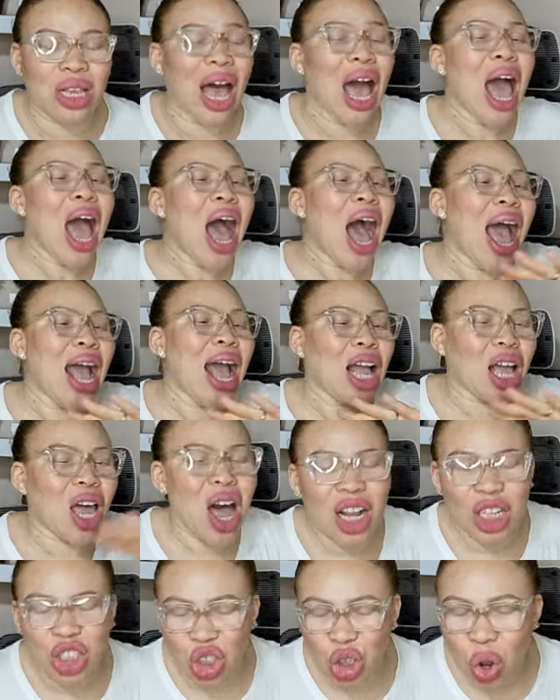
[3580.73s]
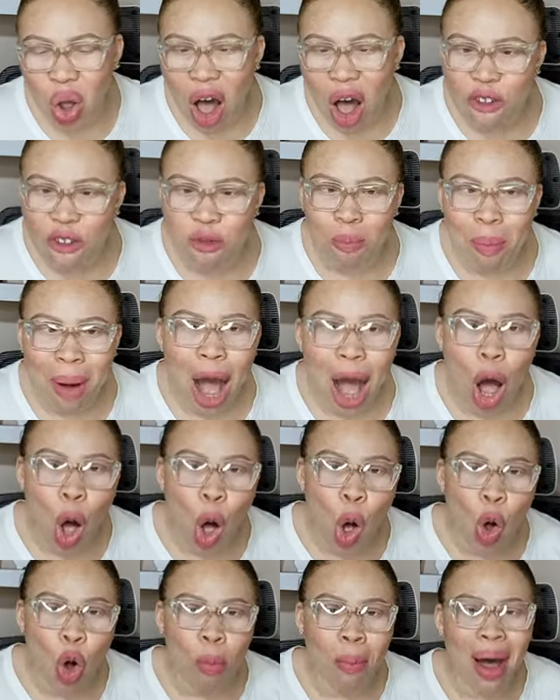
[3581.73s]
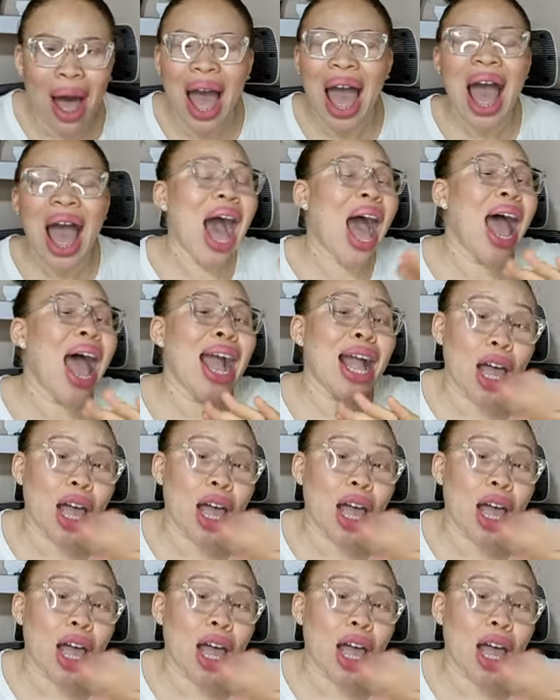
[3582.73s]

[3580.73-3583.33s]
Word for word: I cut you off my home. I